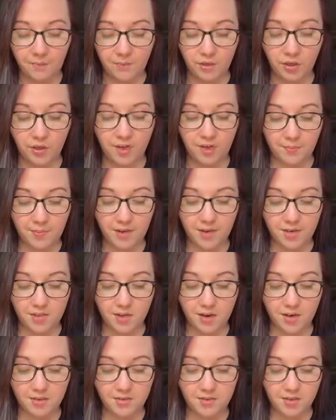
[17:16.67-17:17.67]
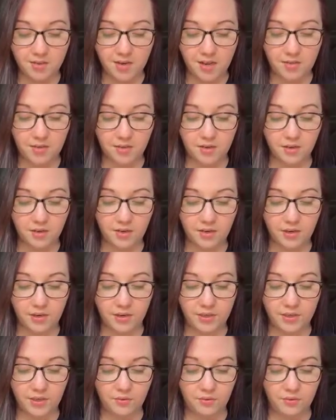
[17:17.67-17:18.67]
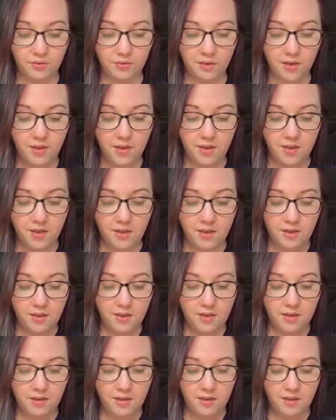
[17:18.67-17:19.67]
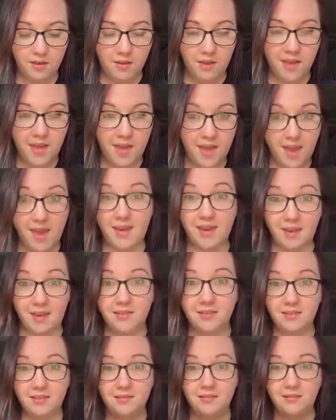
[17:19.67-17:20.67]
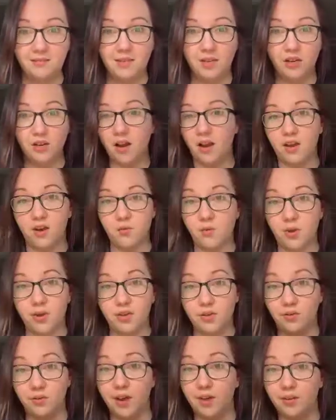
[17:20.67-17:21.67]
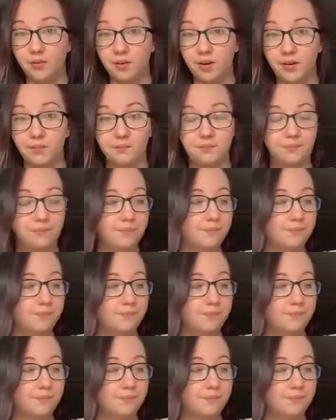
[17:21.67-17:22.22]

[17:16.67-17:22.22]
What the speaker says: You're going to be exhausted and then you're going to hate it. You're not going to want to do another one.